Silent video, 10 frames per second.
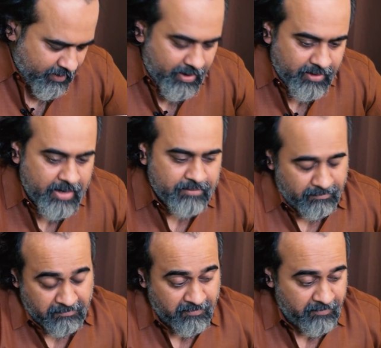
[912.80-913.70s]
And
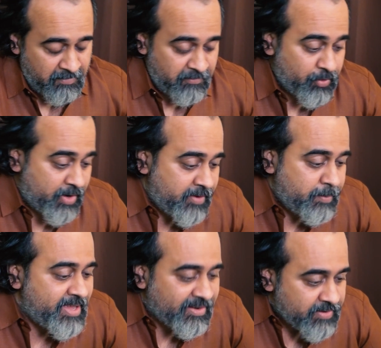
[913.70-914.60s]
we could even
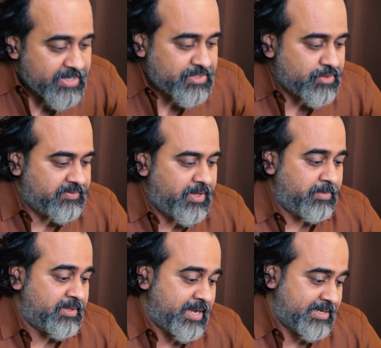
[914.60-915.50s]
be envious of them
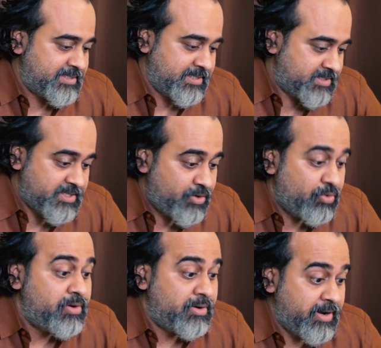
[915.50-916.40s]
in that sense. They
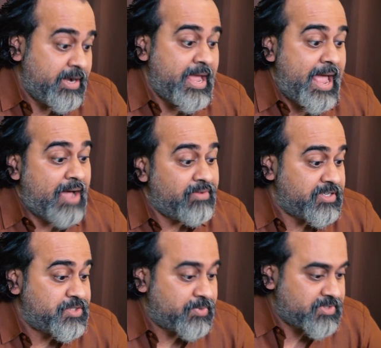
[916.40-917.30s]
don't really have a
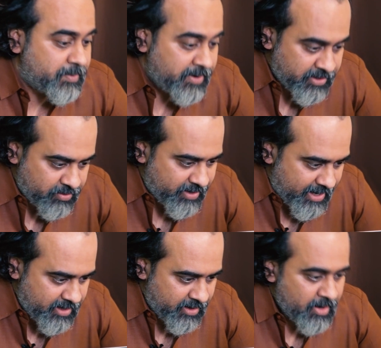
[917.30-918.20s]
responsibility to
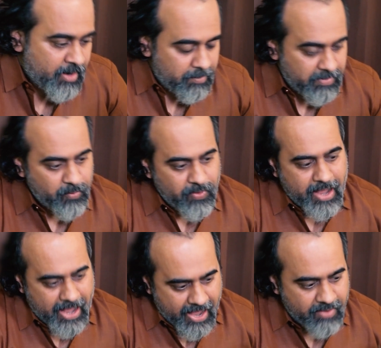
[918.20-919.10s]
carry. But we
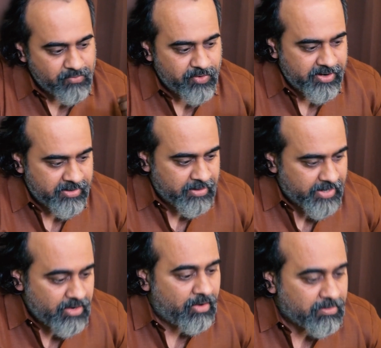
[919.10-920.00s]
have one
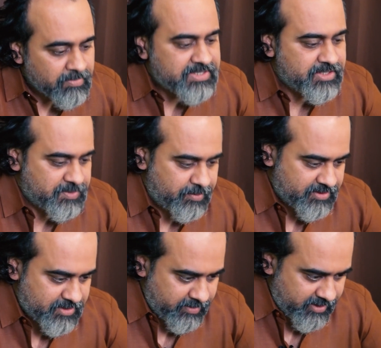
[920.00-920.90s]
enormous
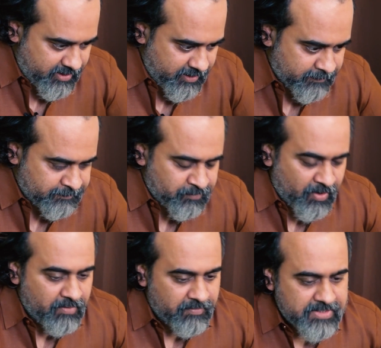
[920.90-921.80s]
responsibility,
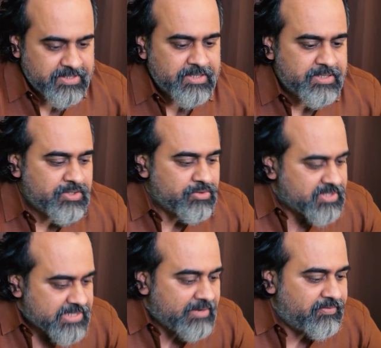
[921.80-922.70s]
which is to
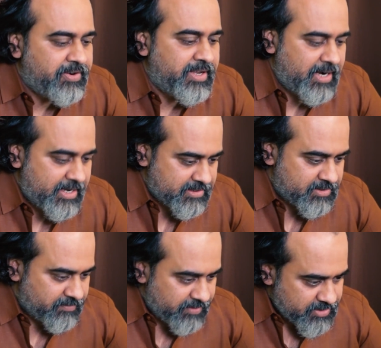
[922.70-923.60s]

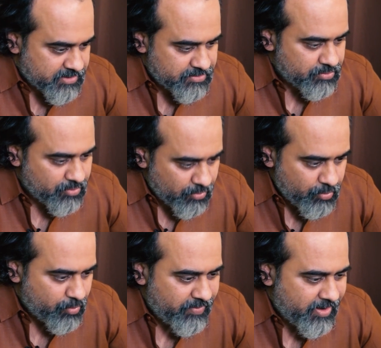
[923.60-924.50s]
self-realize, which is to know
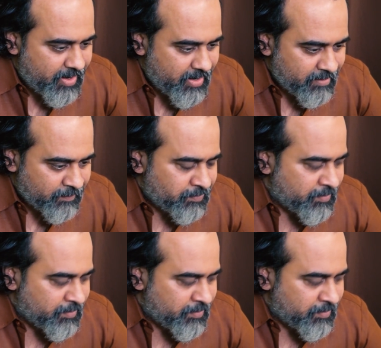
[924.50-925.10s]
who we are.